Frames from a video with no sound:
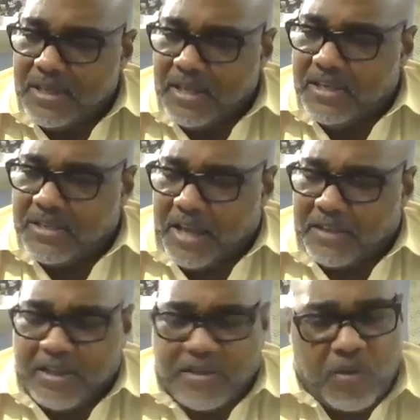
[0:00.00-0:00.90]
he's
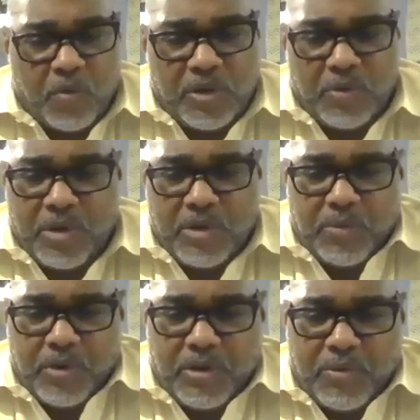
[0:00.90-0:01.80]
out there. So what what
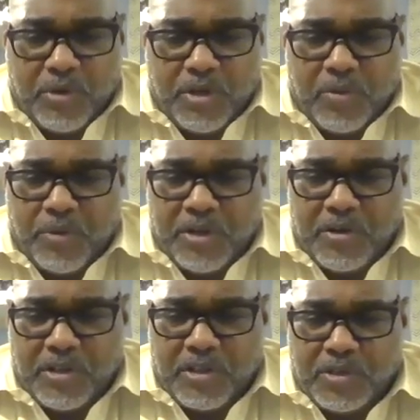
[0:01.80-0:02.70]
what what are we
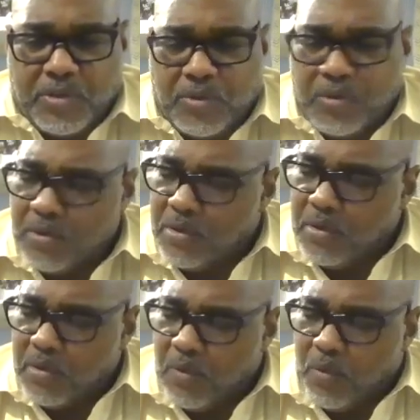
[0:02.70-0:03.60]
going to do
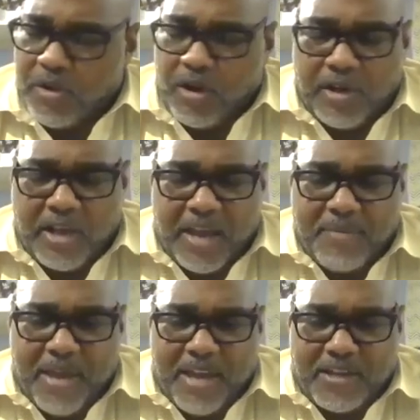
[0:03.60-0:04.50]
with our
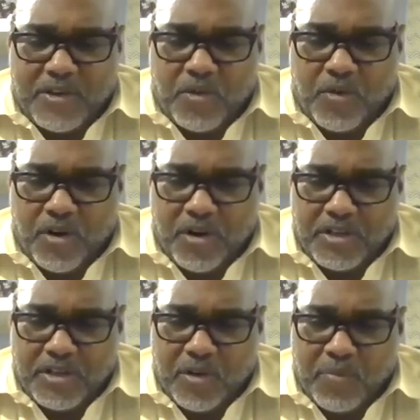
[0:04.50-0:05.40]
linebacking corps?
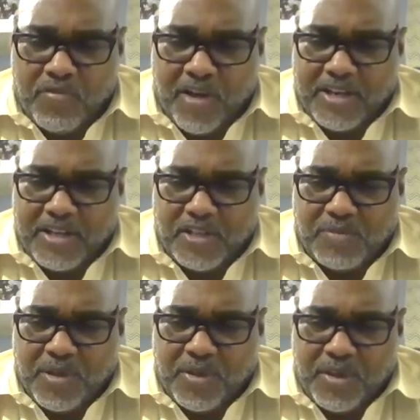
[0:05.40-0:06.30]
You know, Brandon
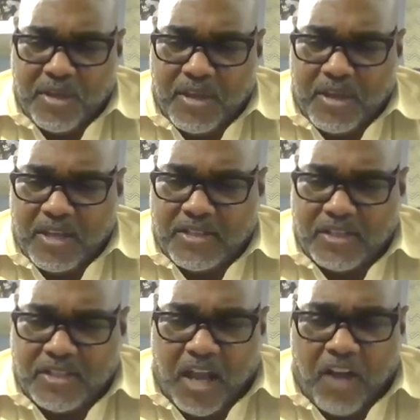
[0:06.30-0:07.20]
Smith is a
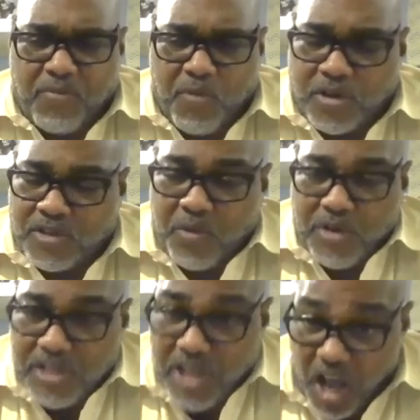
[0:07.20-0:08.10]
sophomore, so we're
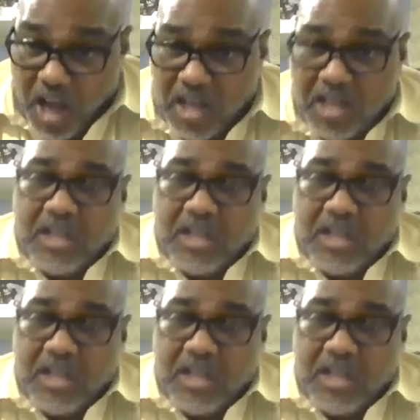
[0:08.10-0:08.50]
young,